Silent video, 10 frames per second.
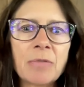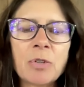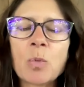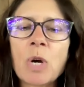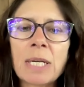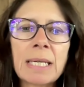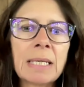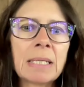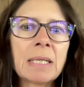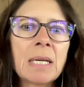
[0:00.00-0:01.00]
If you're walking
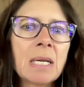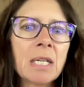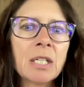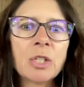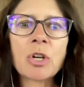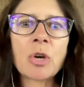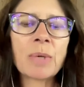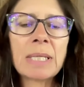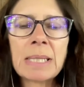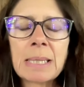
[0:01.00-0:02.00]
in, you're
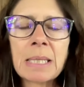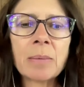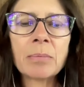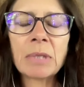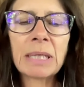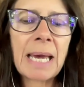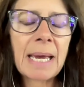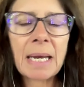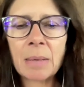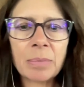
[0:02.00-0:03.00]
going into some
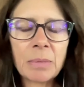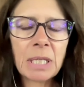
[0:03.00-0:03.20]
lab,